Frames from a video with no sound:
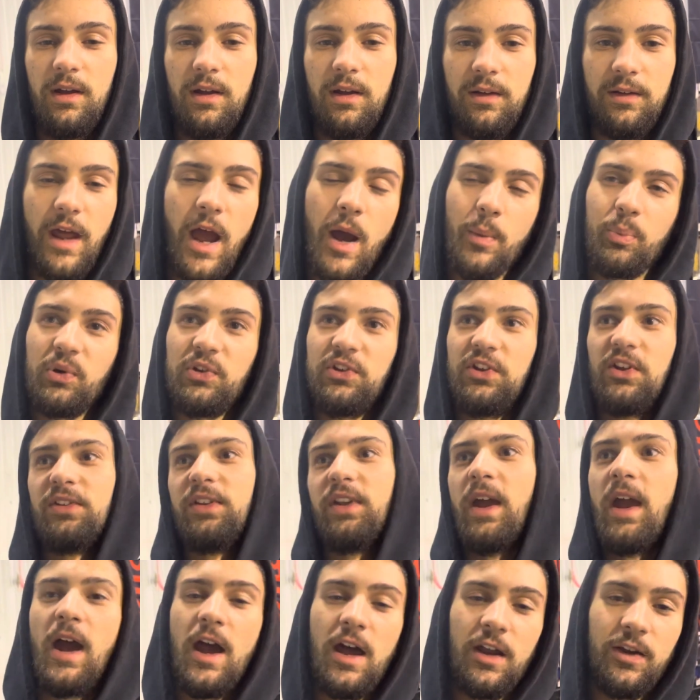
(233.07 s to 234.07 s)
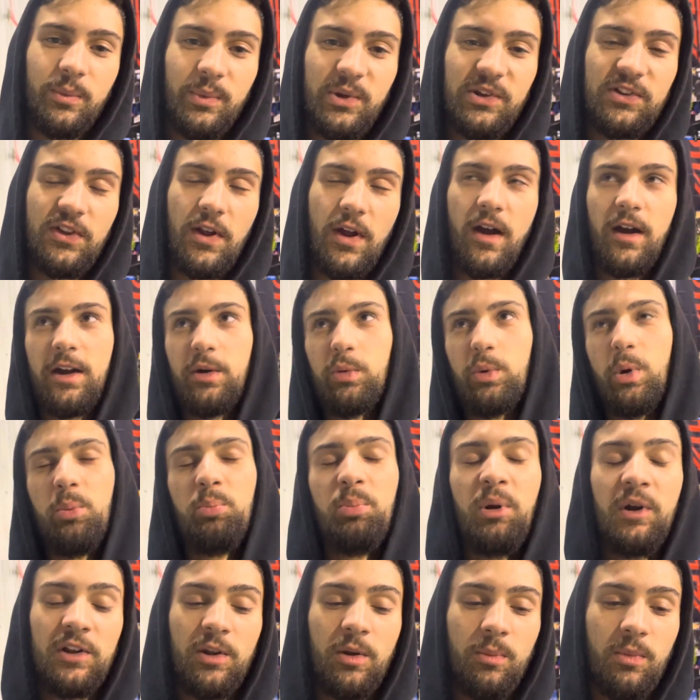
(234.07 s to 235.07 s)
Napa said they had them in stock. I went and
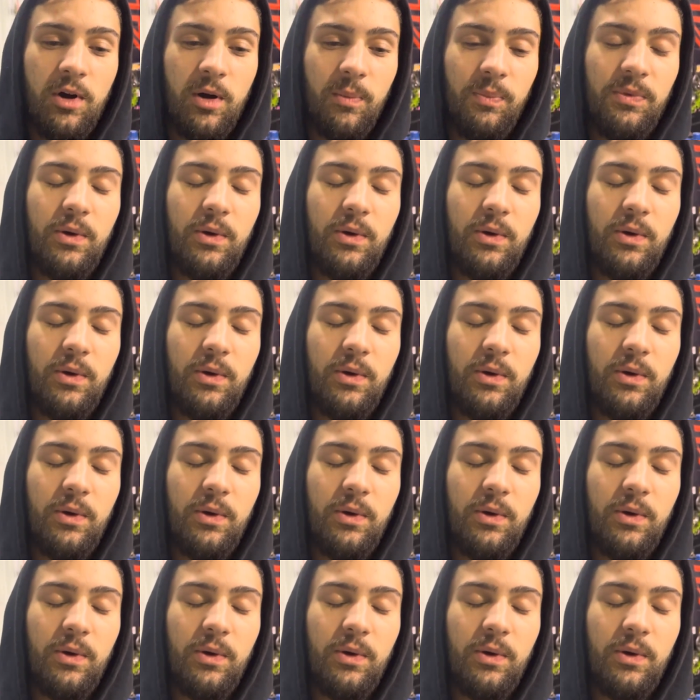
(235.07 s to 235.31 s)
picked them up.